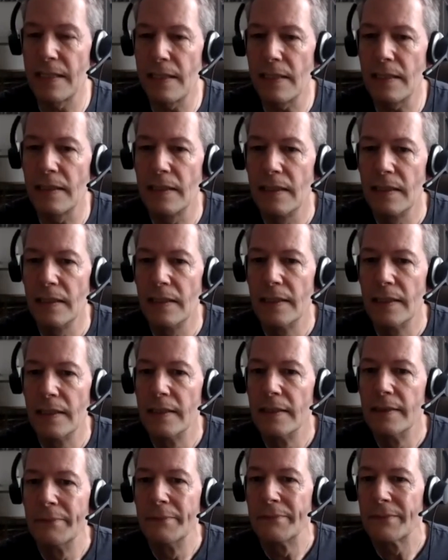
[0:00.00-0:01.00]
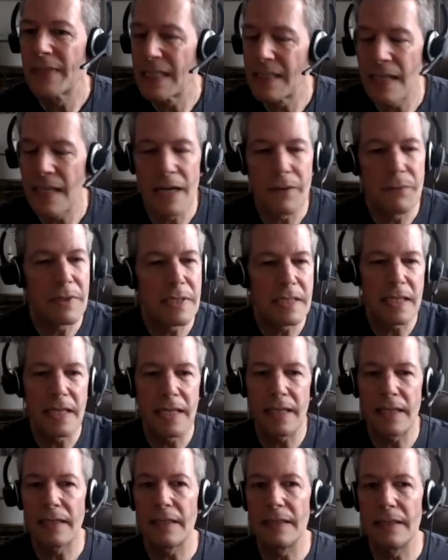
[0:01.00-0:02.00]
it because i was
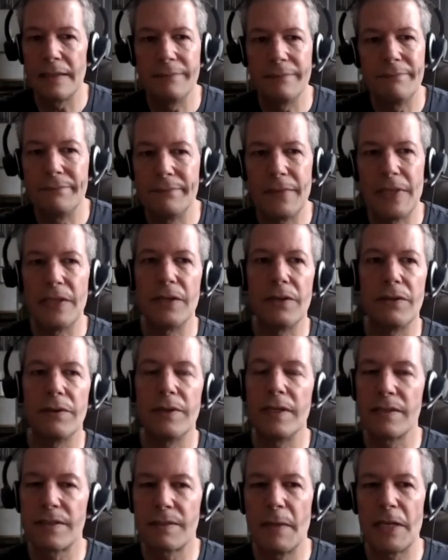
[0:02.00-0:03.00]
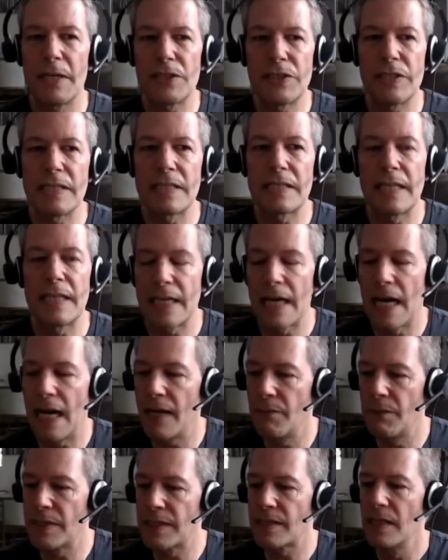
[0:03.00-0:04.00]
like you know as much as like i
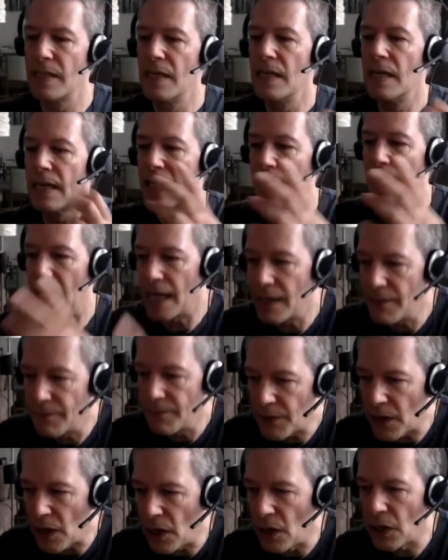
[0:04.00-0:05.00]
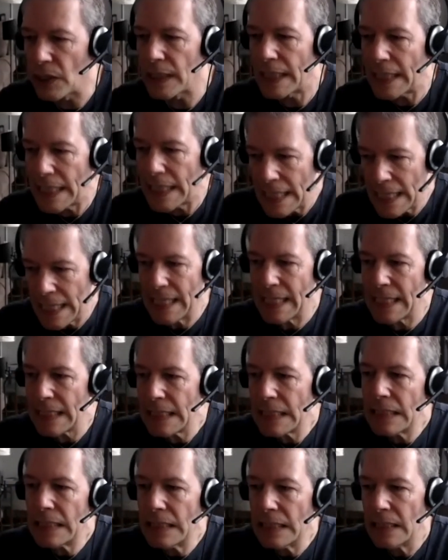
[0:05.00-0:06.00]
was kind of all
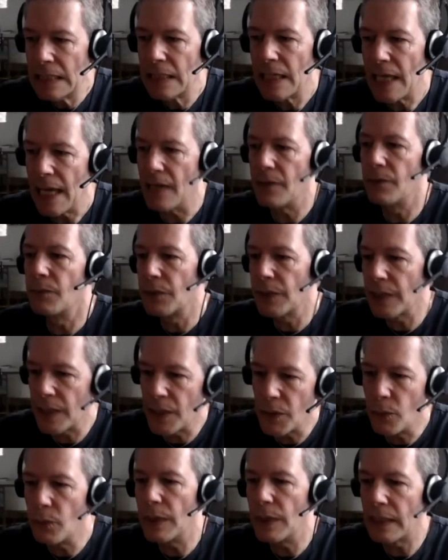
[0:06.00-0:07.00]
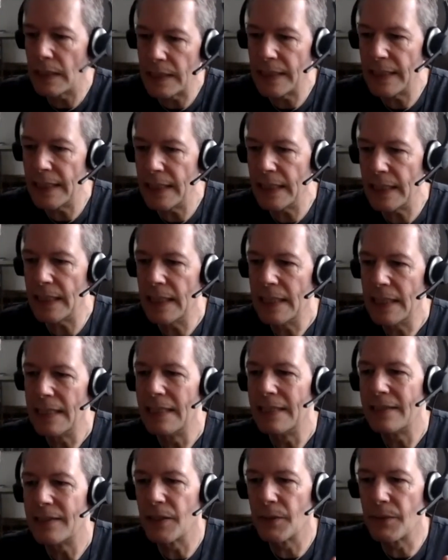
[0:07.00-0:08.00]
in and really willing
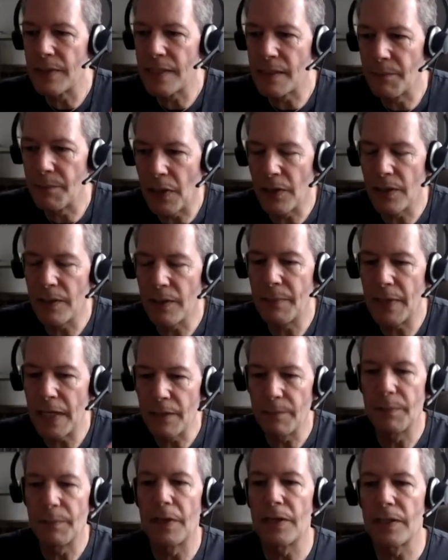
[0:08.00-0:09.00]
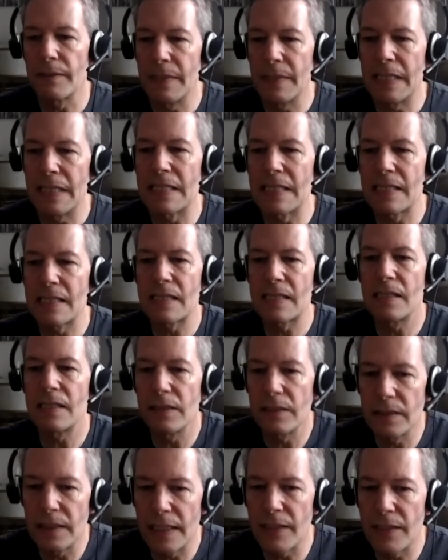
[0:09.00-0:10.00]
there was a part bigger part of me that
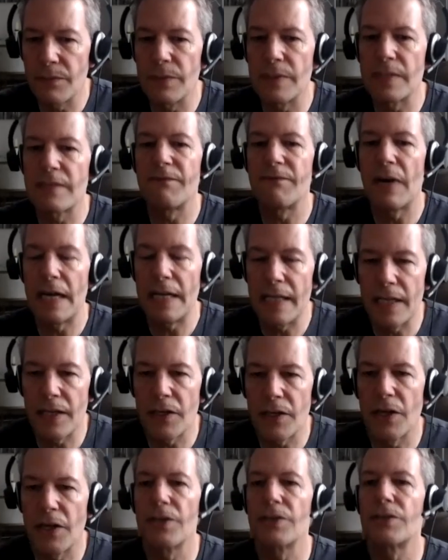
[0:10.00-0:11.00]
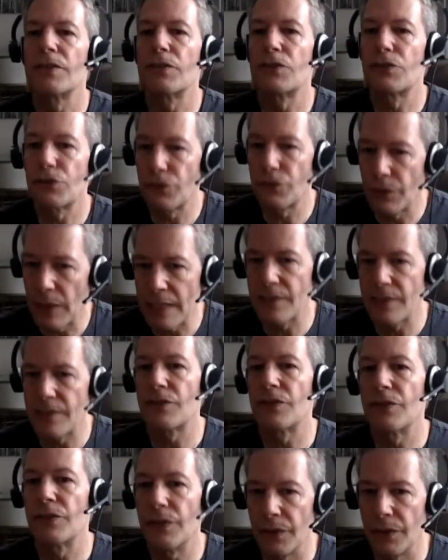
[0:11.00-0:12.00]
still like was finding it hard to
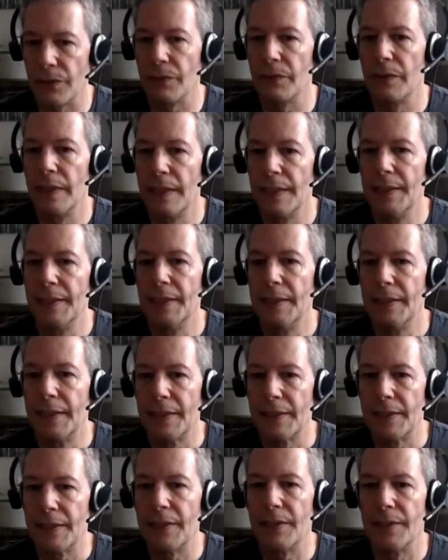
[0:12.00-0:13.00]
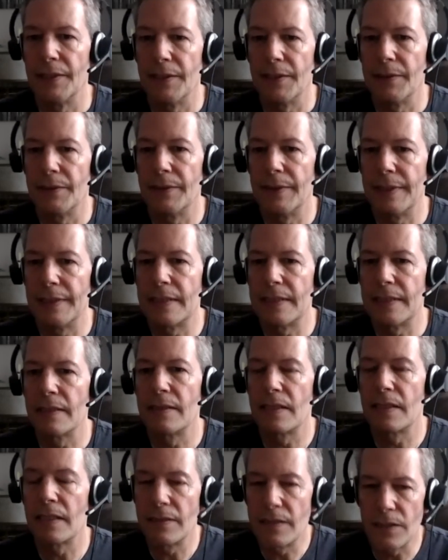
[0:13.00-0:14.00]
trust you you know and to
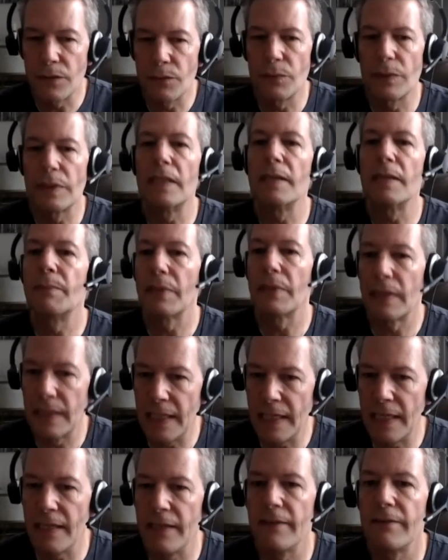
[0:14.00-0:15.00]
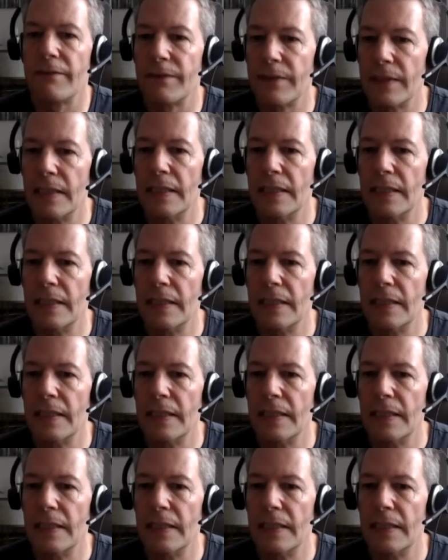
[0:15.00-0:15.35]
to to really believe